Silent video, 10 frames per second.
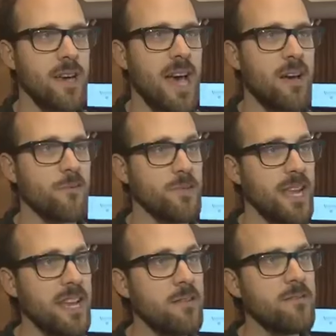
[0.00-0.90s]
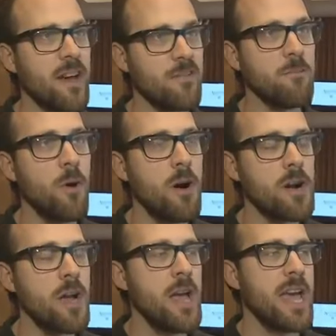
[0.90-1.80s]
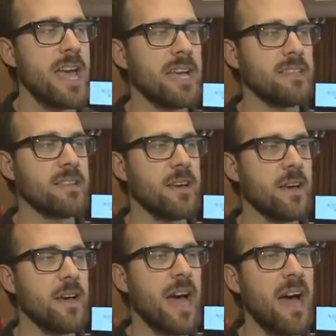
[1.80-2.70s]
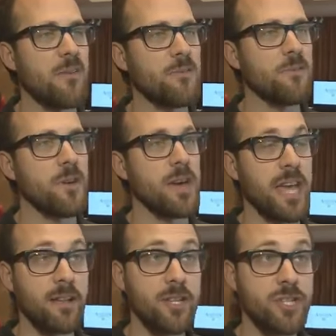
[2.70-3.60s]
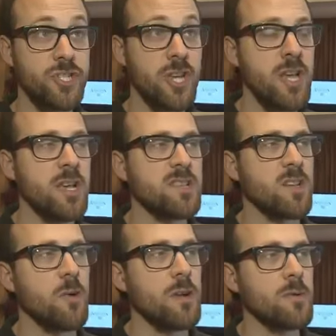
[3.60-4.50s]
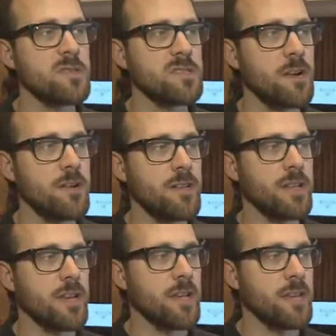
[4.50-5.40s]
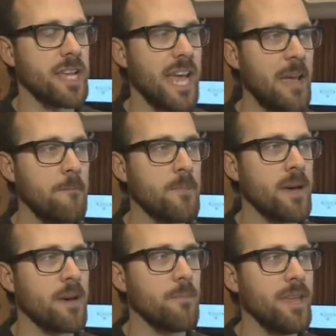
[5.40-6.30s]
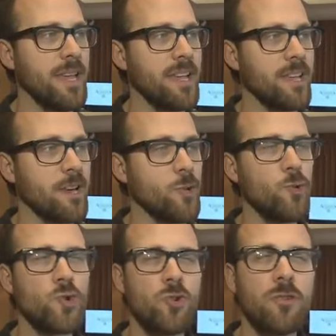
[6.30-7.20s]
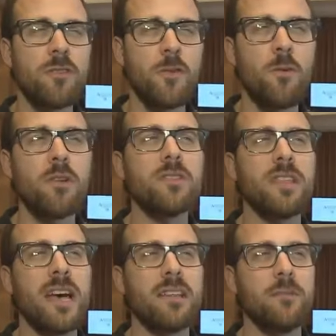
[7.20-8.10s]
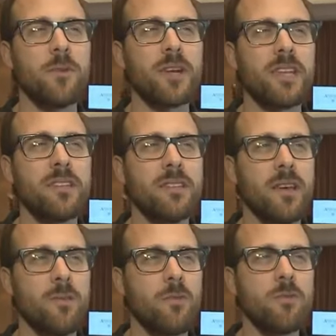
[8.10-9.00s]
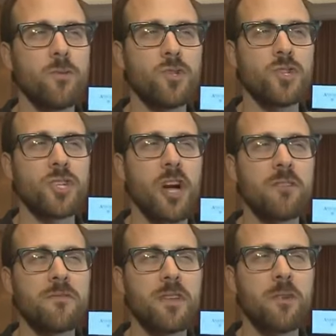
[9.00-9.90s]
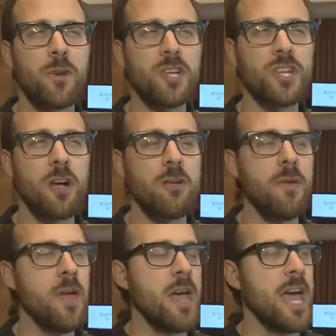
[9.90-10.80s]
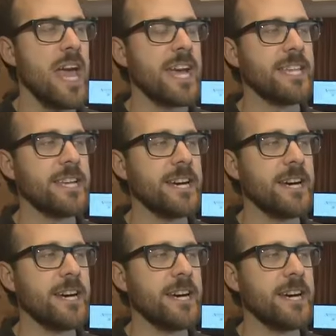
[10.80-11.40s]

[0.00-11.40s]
half native, half Mohawk, and half English. So he will start the game being neutral, if you want, to that American Revolution conflict raging up. And